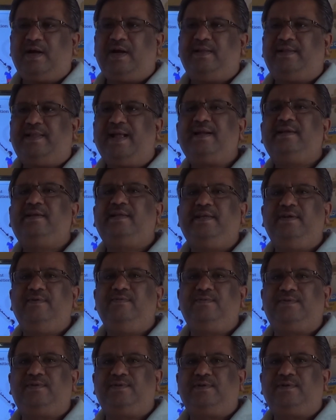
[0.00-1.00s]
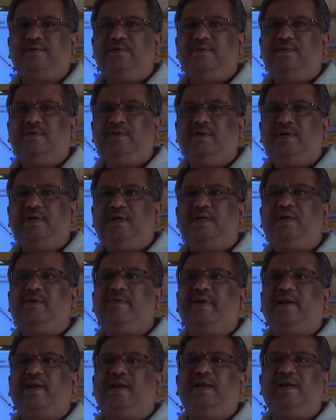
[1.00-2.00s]
That gives
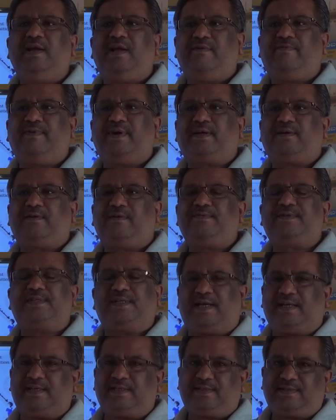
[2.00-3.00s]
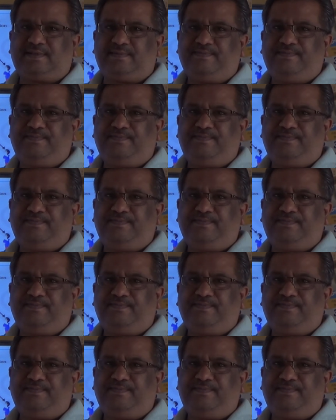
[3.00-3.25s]
twinkling effect of stars.